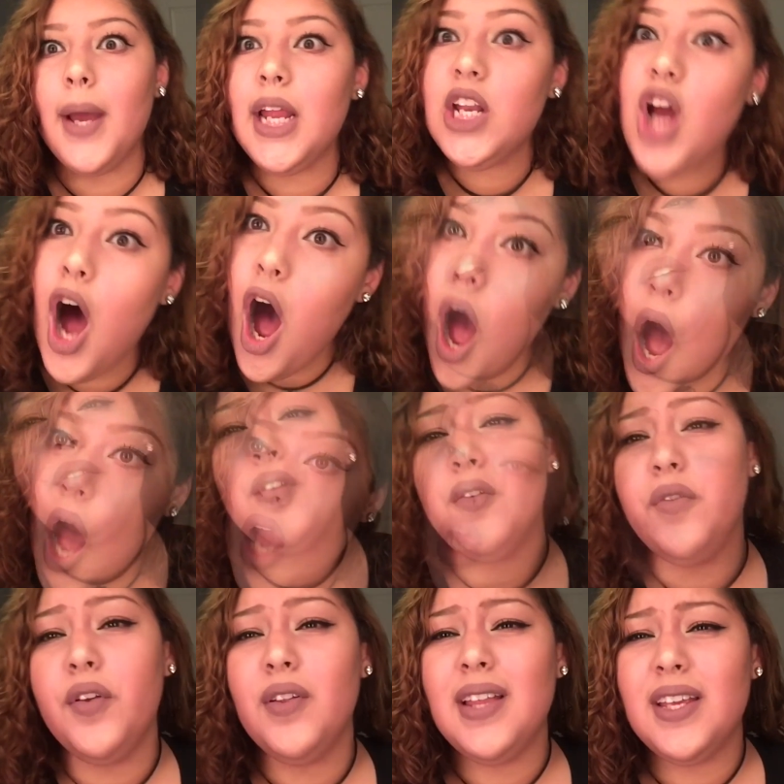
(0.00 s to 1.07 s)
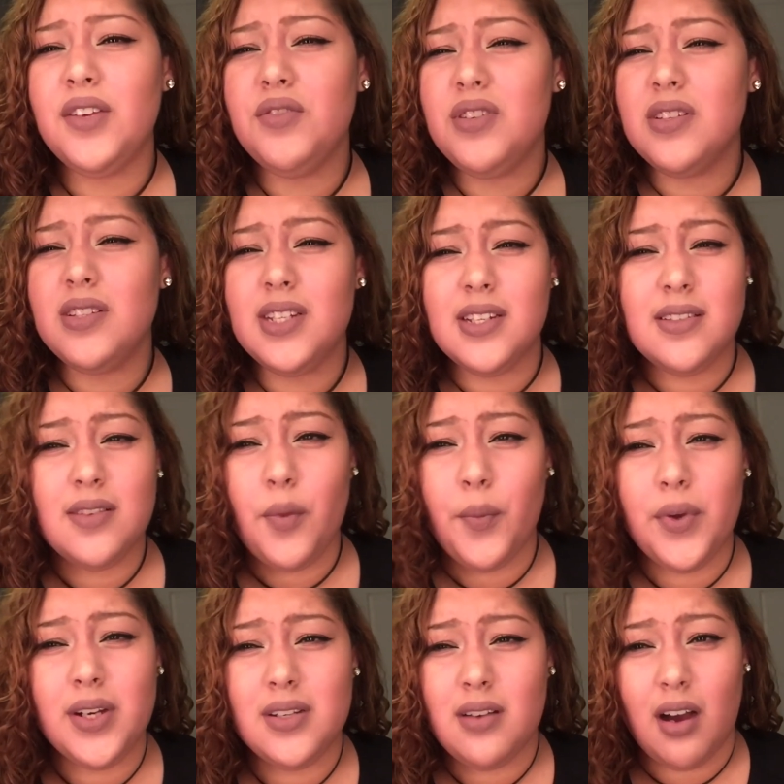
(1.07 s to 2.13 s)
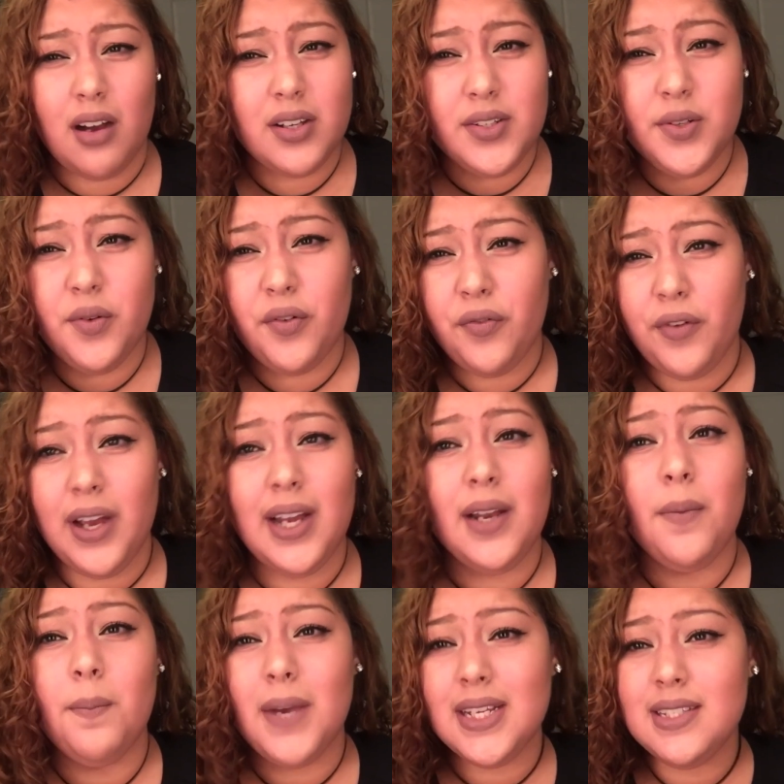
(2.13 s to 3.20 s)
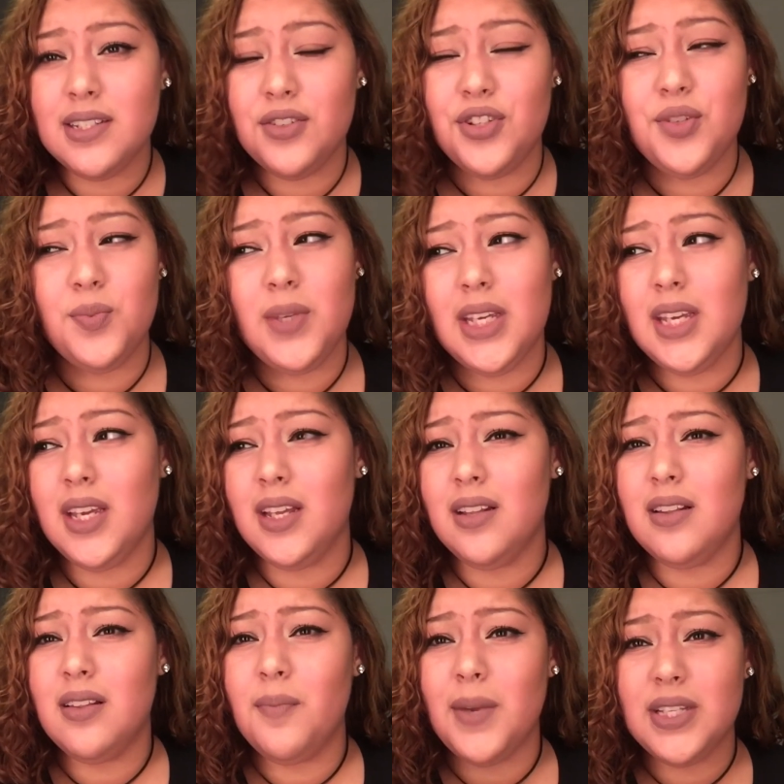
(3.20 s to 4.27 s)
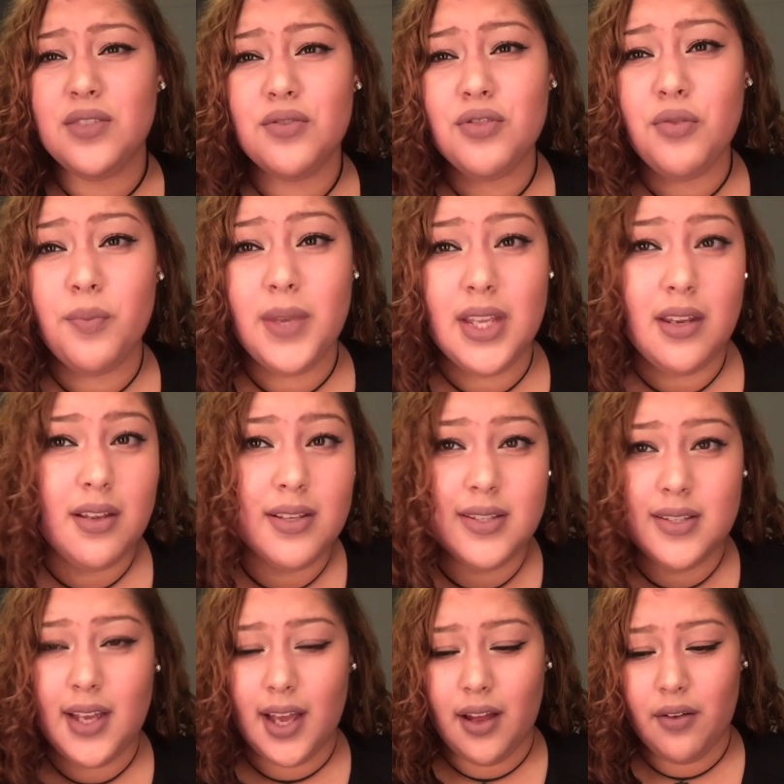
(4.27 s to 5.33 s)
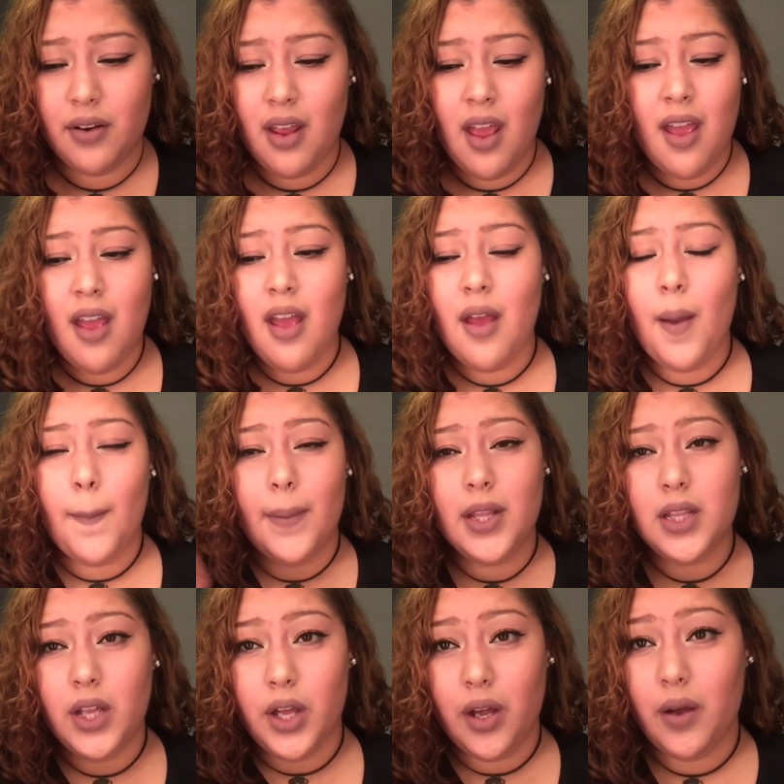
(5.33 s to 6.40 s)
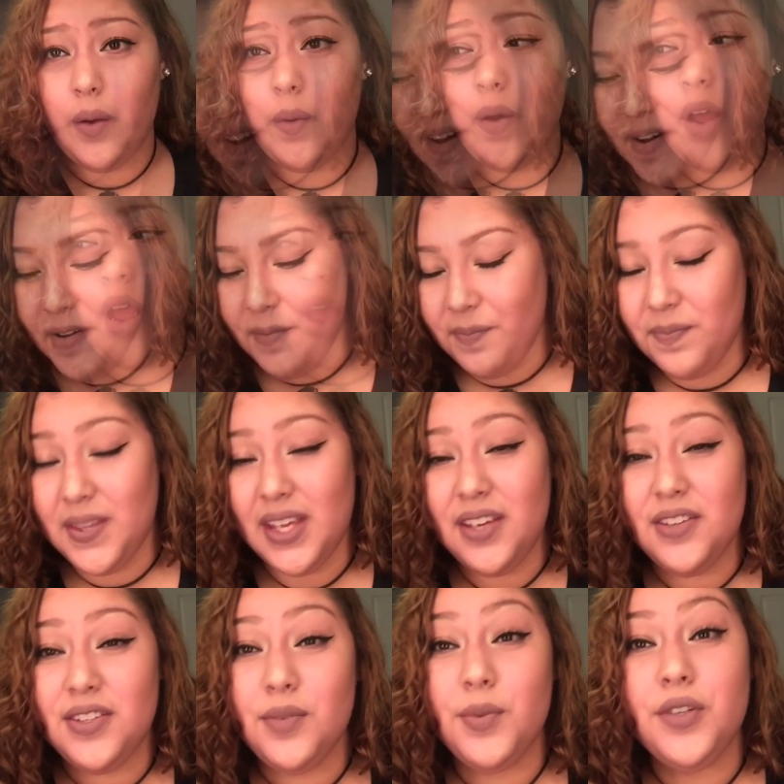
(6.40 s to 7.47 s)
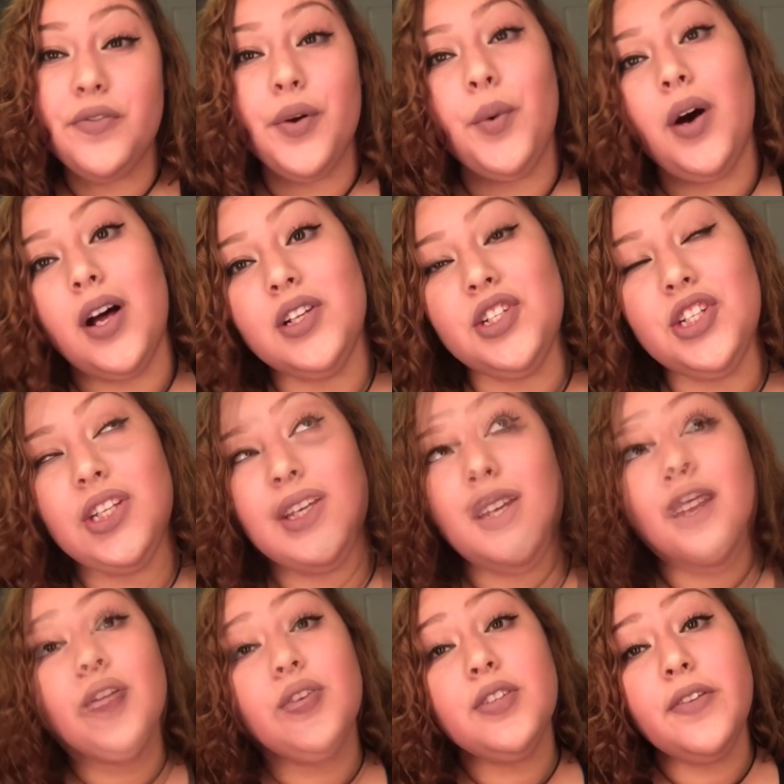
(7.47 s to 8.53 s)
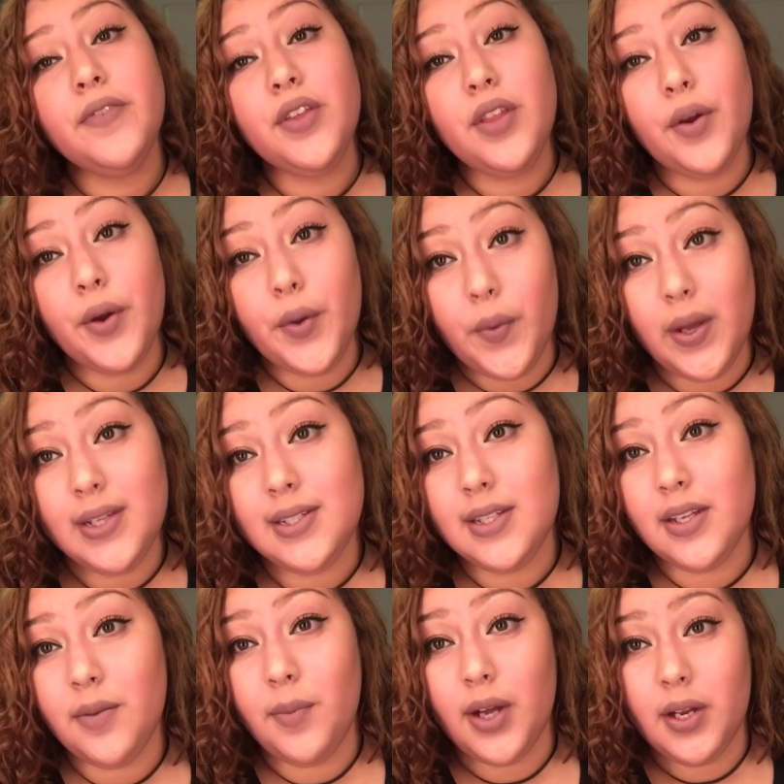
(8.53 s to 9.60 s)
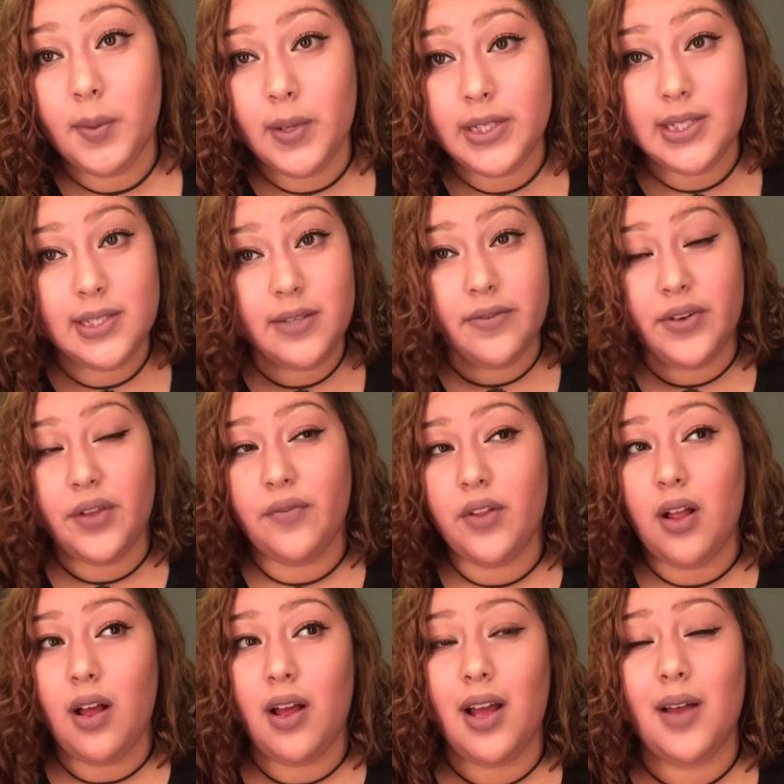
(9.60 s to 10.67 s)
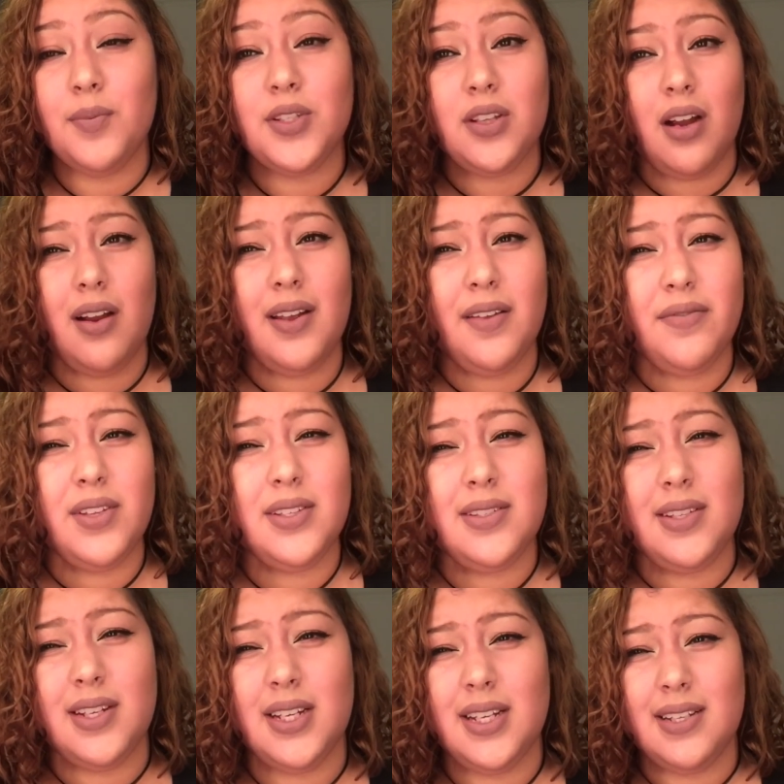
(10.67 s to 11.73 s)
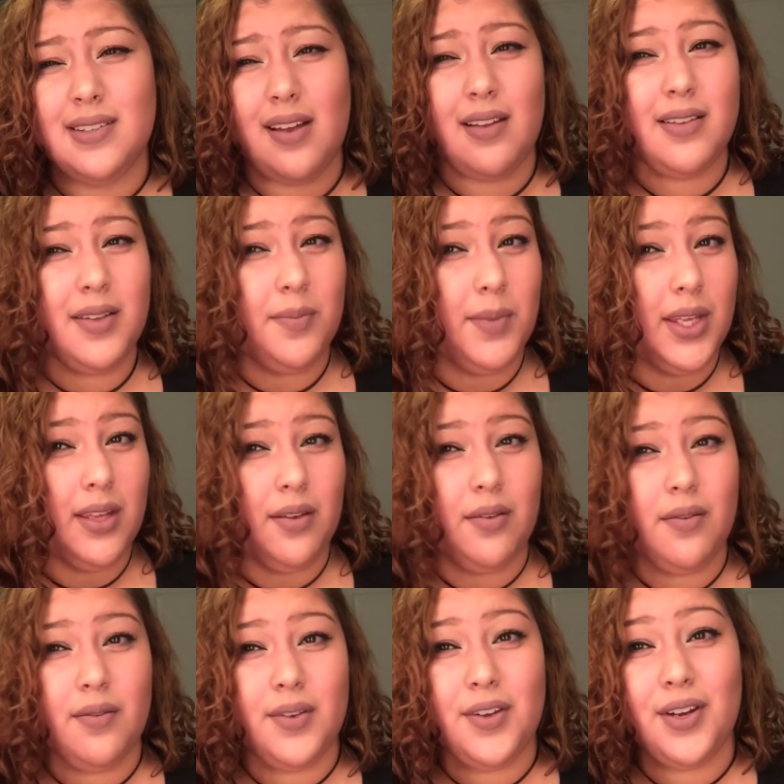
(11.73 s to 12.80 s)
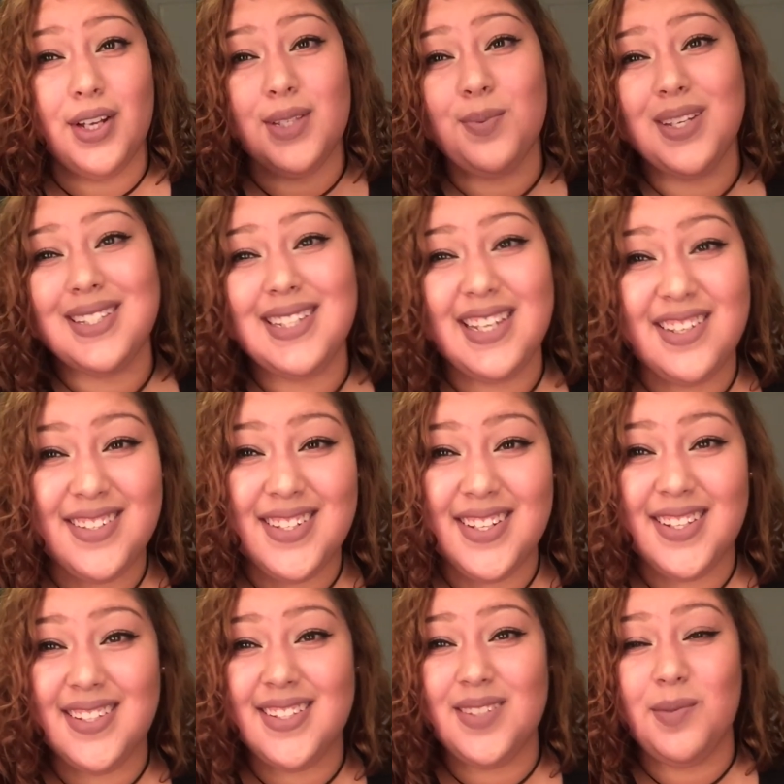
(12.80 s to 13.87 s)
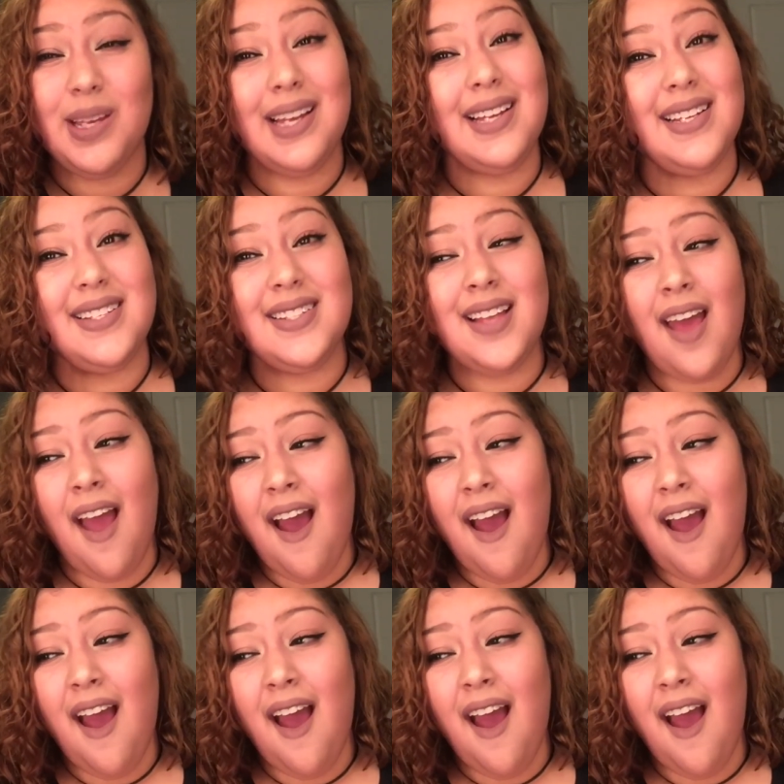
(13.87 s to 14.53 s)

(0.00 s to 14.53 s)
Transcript: my dog. Or if you feel like you just need someone to talk to, a friend, message me. My social media is down below. Thank you so much for watching. And for those of you that requested body positivity vlog, I'm sorry if this didn't exactly meet your expectations, because